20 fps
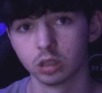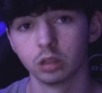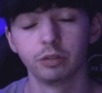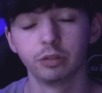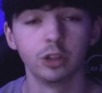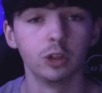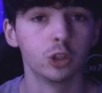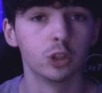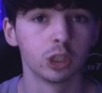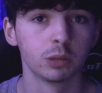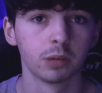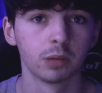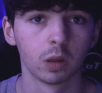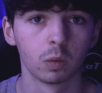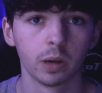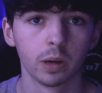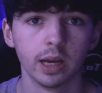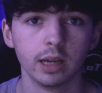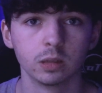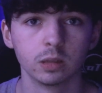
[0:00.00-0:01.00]
Fusion, by the
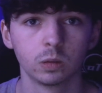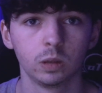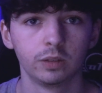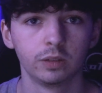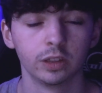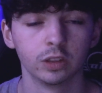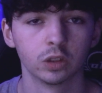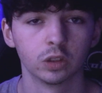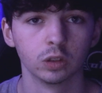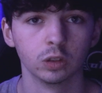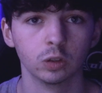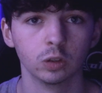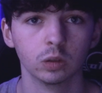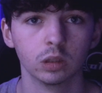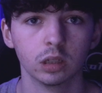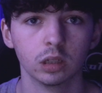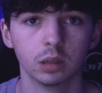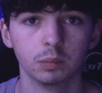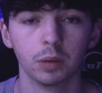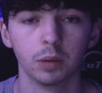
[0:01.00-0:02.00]
way, is equivalent to
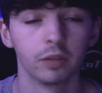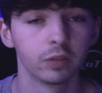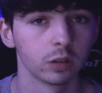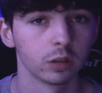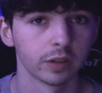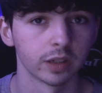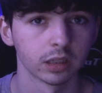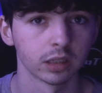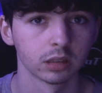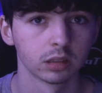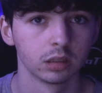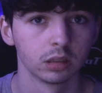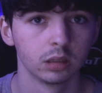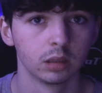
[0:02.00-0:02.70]
After Effects.